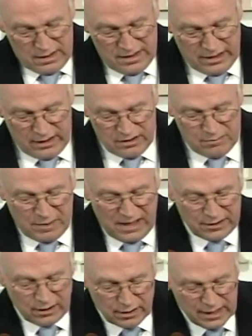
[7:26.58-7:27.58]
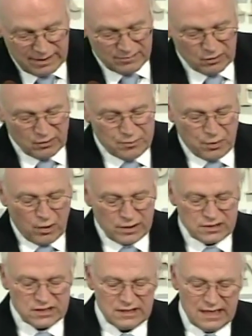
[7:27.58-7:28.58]
There in the bunker came the
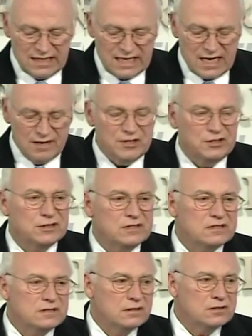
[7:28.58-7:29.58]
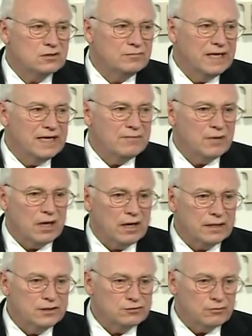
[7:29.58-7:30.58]
reports and the images that so many
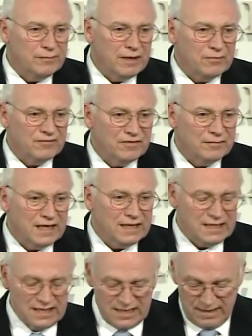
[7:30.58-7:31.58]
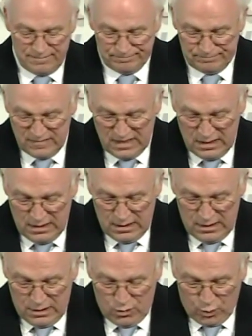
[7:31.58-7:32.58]
Americans remember from that day.
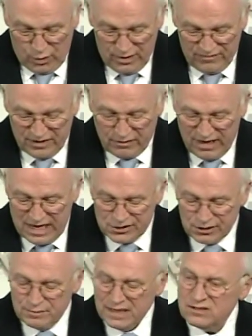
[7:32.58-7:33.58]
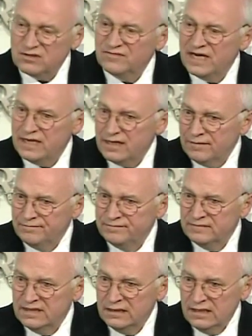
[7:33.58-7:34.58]
Word of the crash in Pennsylvania,
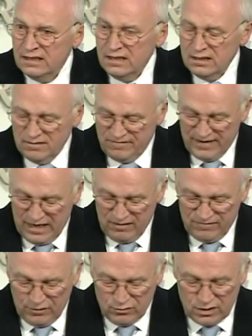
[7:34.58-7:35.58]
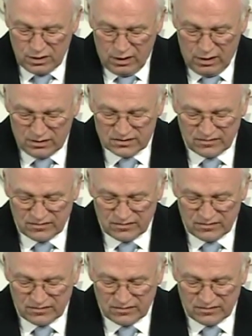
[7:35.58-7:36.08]
the final phone calls